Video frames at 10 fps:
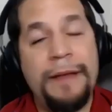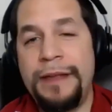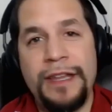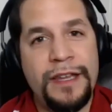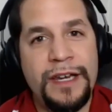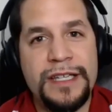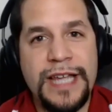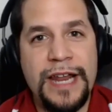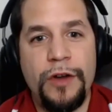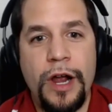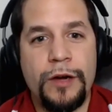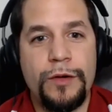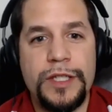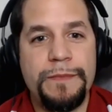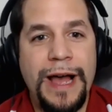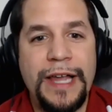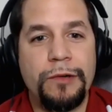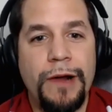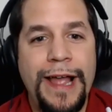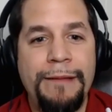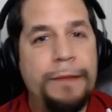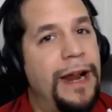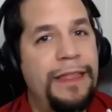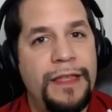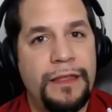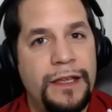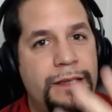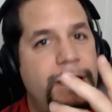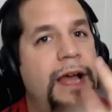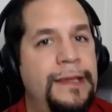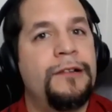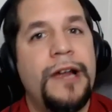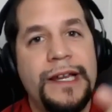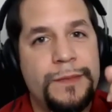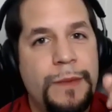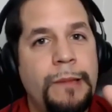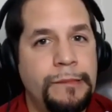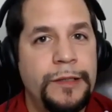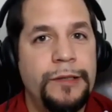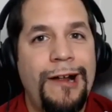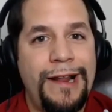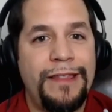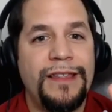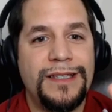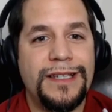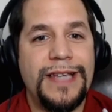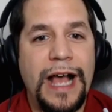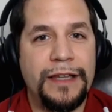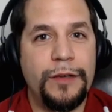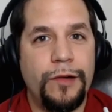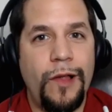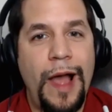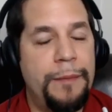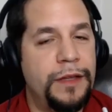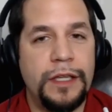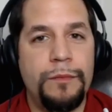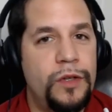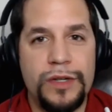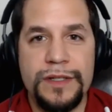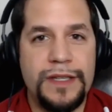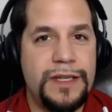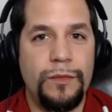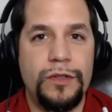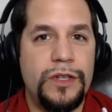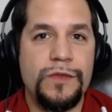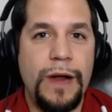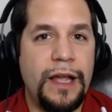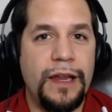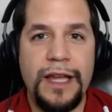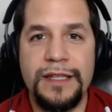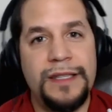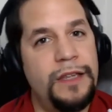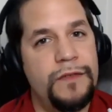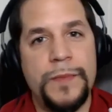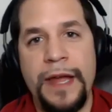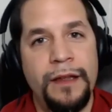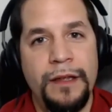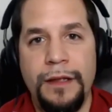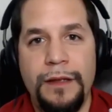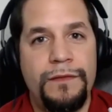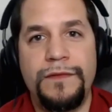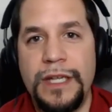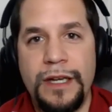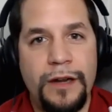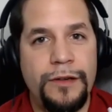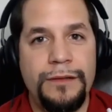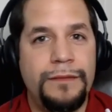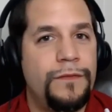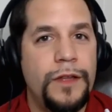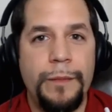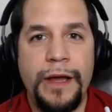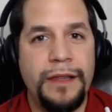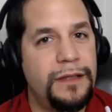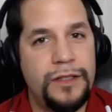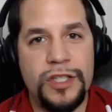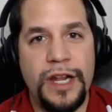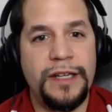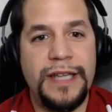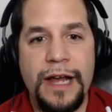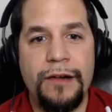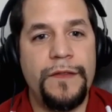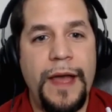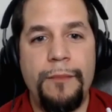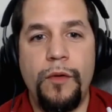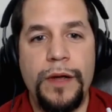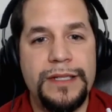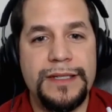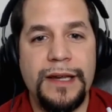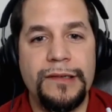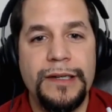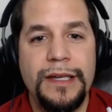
I mean, it is kind of an awkward spot. You're right, but I think Greg is probably right. I think that's exactly what will happen. The computer system will just recognize that you've spent $1,500 for the month and shut it down at that point. So